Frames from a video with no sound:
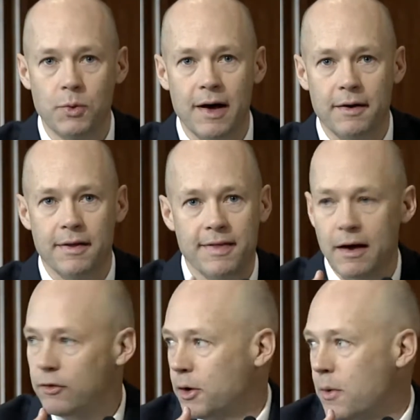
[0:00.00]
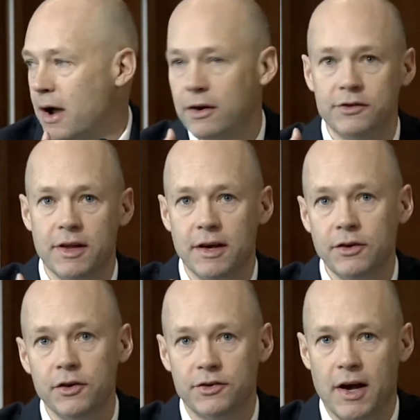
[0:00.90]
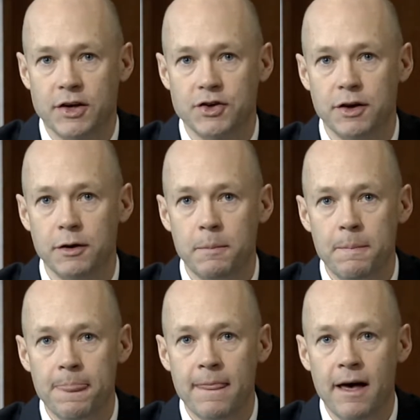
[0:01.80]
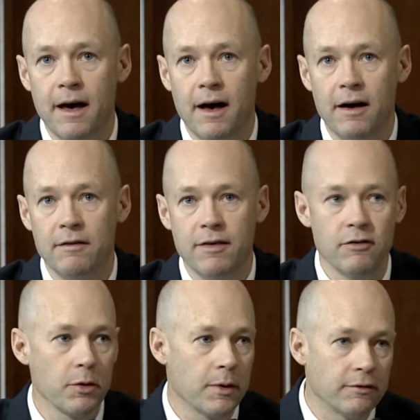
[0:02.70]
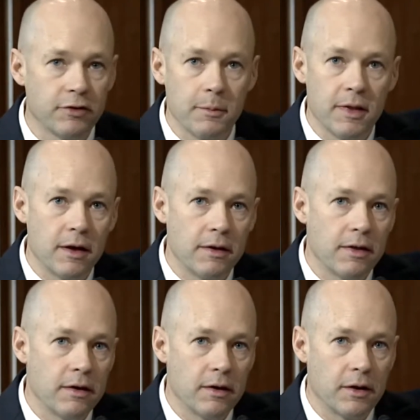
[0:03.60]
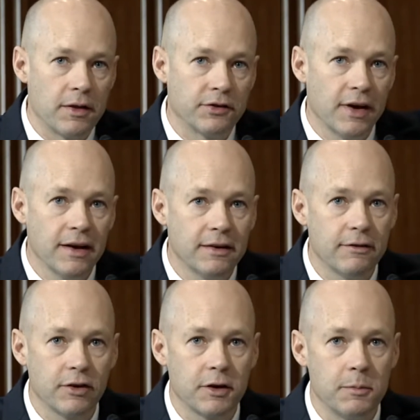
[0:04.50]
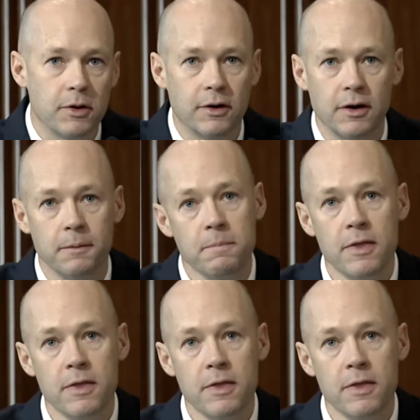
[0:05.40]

well that requires the intersection of everyone from the scientific community